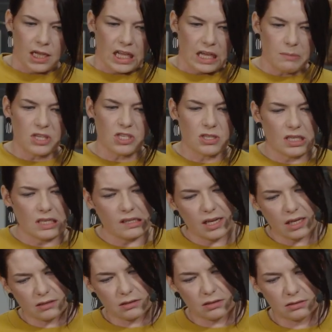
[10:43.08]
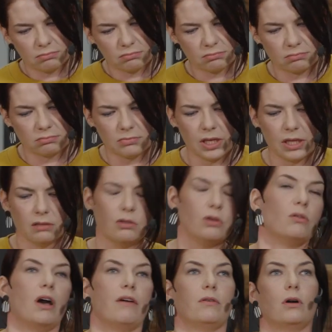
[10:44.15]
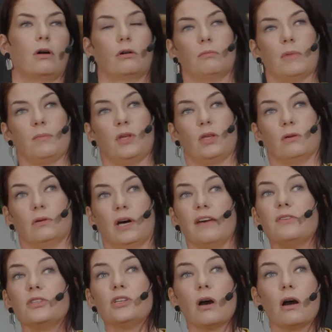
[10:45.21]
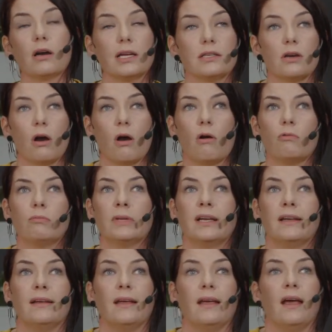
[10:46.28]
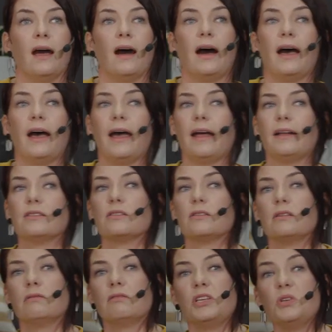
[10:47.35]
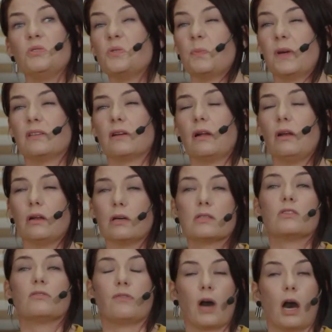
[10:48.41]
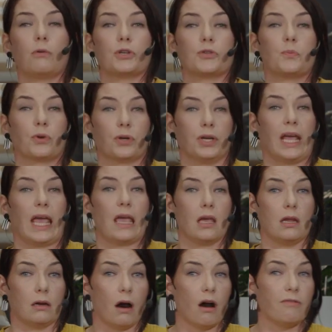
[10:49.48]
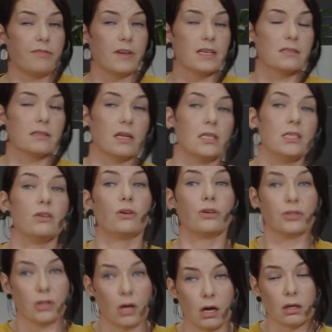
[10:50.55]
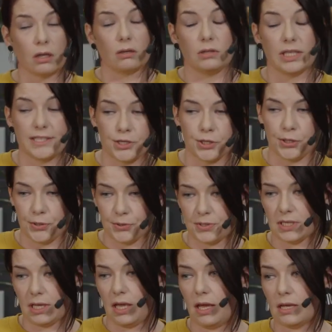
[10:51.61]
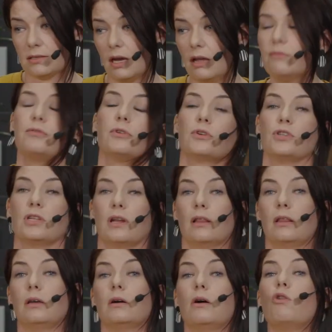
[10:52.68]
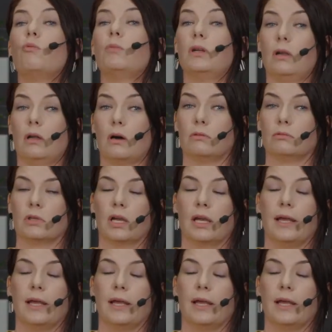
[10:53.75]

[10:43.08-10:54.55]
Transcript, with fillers: Imagine that you have a, or maybe you have a dog at home and you spend a lots of hours per day in an office and your dog, your little cutie, is unfortunately home alone.